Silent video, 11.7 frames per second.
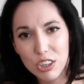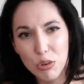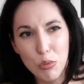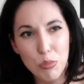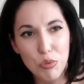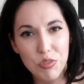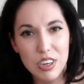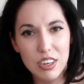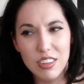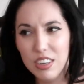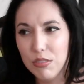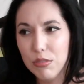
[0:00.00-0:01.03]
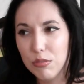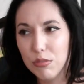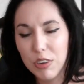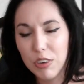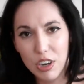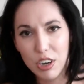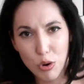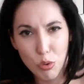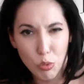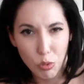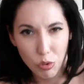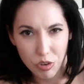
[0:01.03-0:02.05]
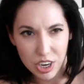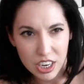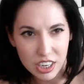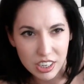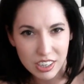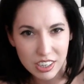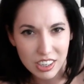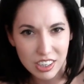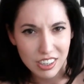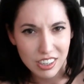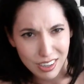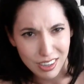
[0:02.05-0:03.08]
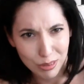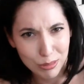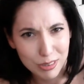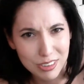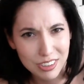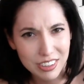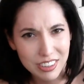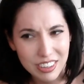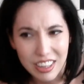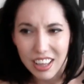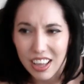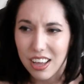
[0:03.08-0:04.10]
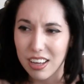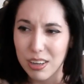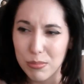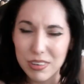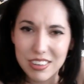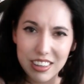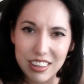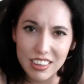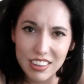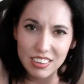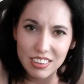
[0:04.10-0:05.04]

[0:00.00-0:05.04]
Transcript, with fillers: to a movie to see fucking Corey. No. I come to see this